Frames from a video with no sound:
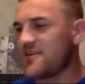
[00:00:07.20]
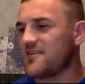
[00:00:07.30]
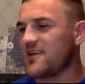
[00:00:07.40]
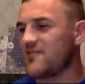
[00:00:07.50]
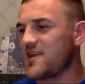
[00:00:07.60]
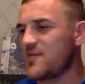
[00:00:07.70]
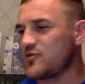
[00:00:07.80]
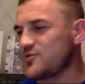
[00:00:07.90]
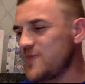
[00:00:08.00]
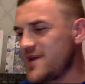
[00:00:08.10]
you very
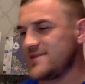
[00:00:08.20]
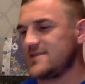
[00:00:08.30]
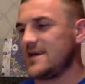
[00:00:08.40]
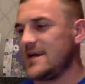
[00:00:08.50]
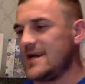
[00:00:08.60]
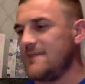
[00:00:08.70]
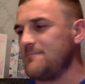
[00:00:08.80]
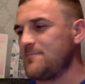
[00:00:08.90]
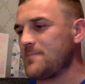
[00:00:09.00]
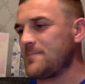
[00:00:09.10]
much, mate. I
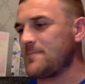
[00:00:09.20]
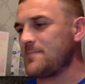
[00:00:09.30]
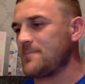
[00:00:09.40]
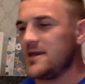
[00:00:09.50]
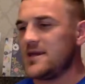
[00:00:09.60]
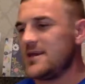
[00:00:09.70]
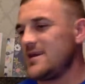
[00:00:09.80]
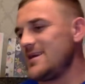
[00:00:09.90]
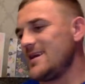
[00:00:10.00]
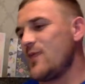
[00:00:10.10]

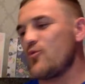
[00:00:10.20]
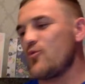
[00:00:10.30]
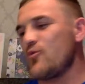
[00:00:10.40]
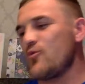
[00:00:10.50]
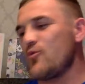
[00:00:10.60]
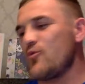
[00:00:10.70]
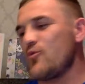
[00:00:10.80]
wouldn't even say I'm a